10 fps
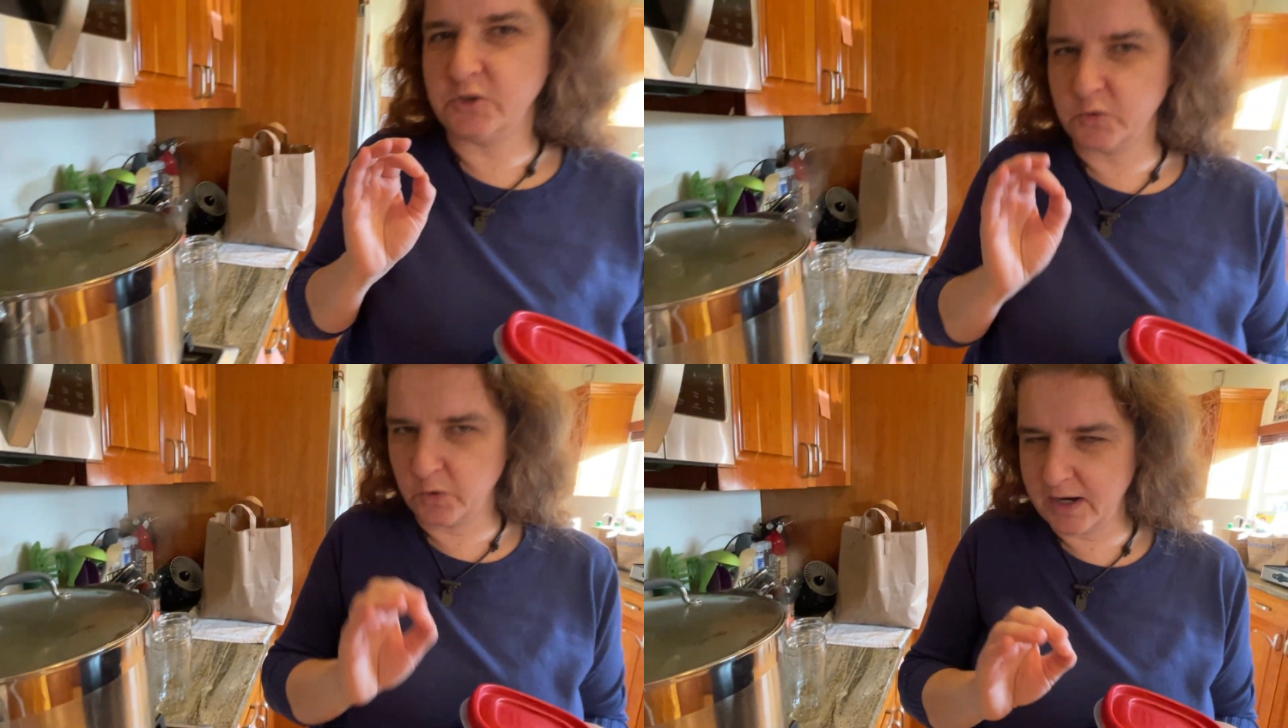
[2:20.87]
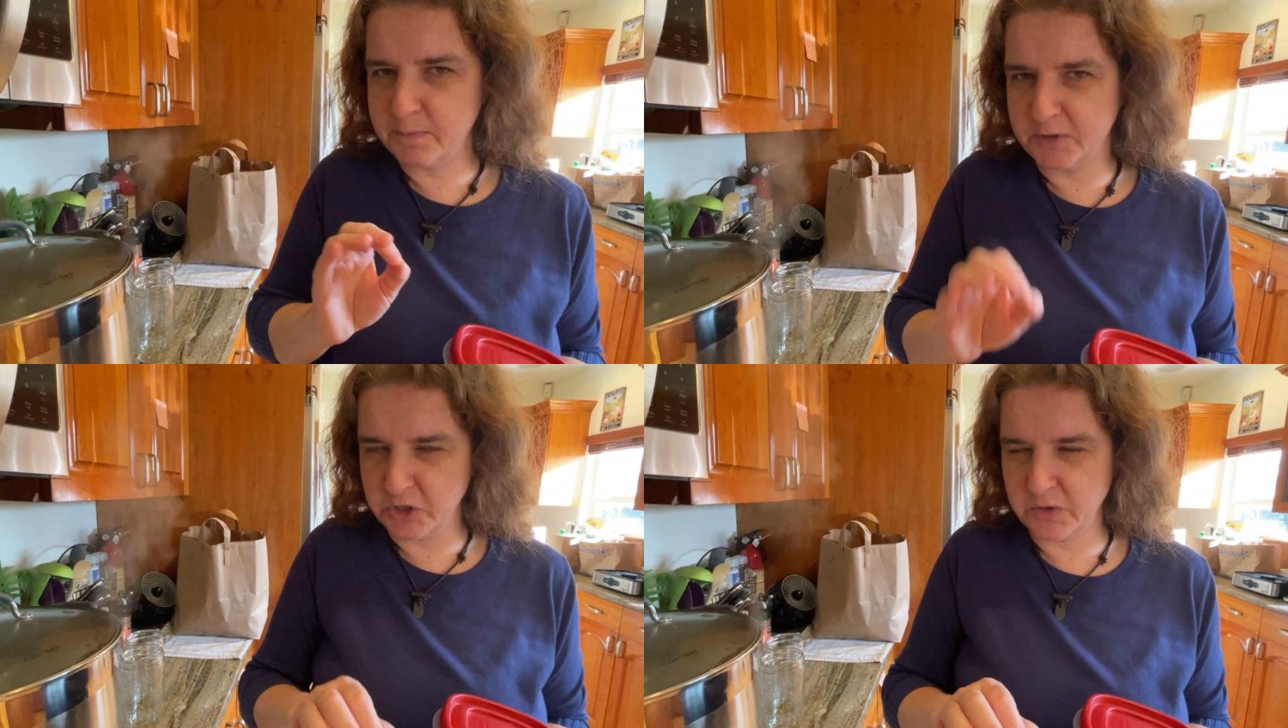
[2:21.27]

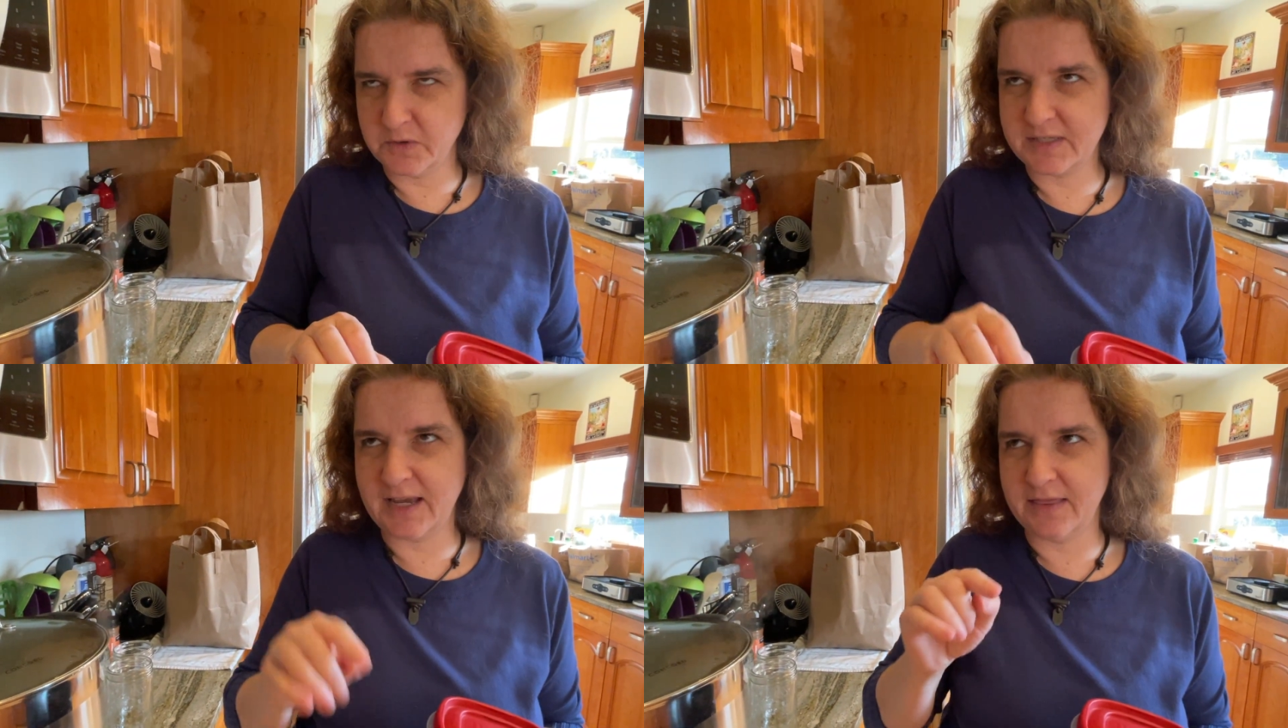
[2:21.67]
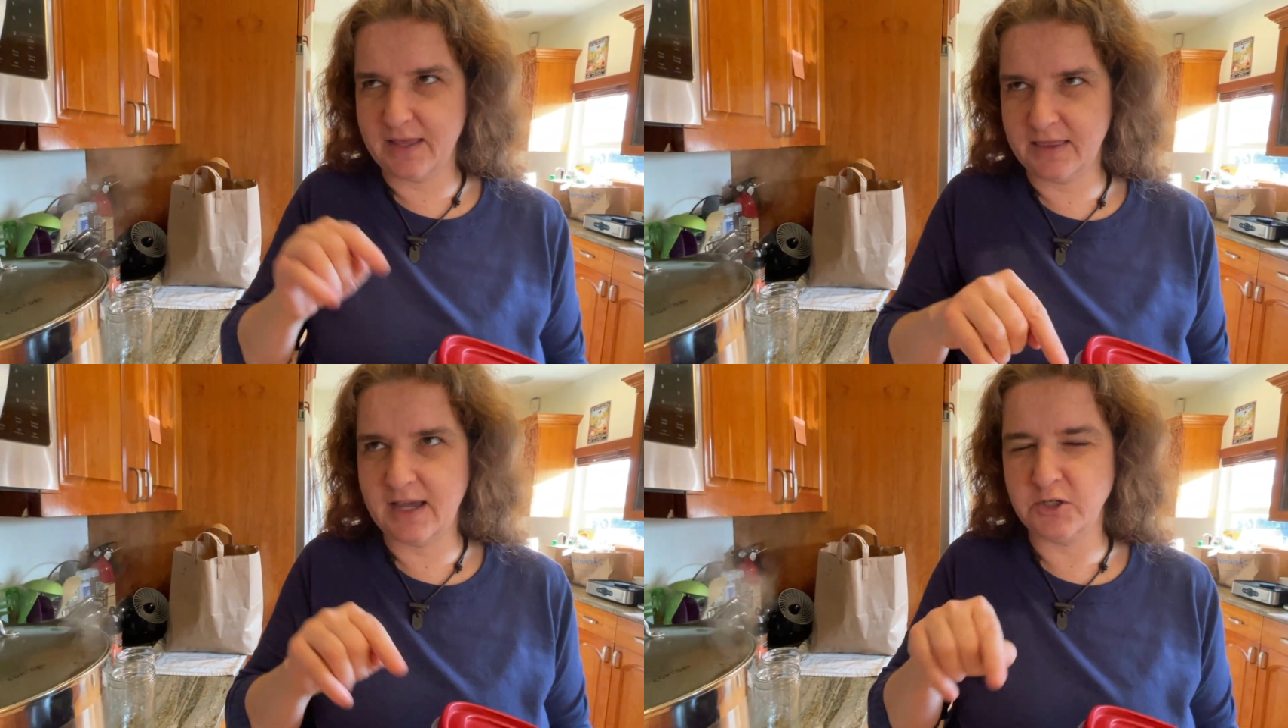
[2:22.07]
grape juice, and
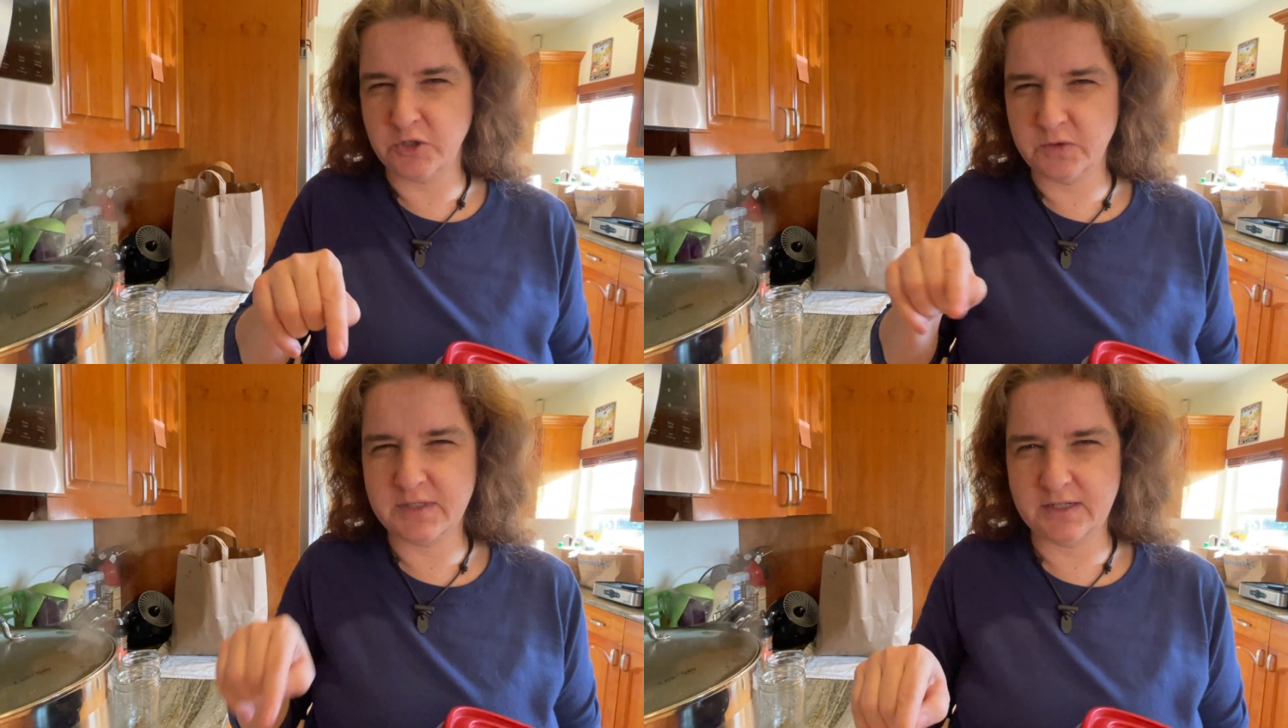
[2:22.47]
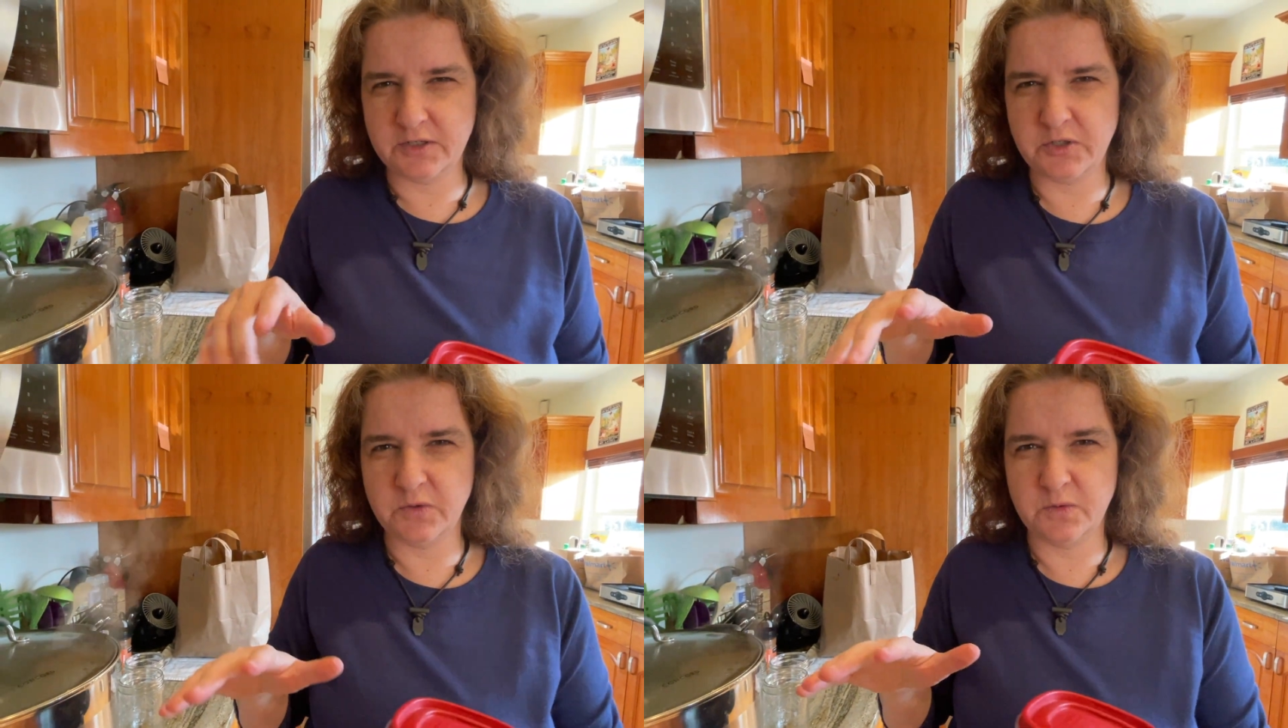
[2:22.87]
then that juice
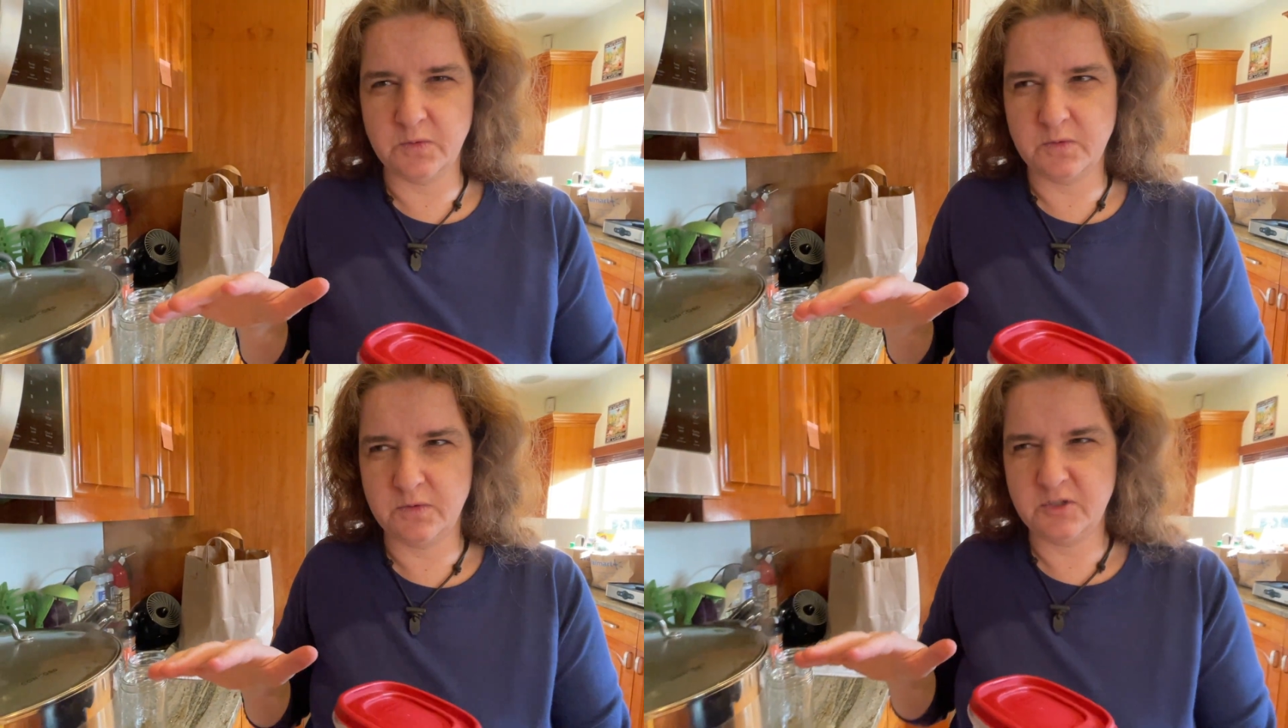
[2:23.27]
into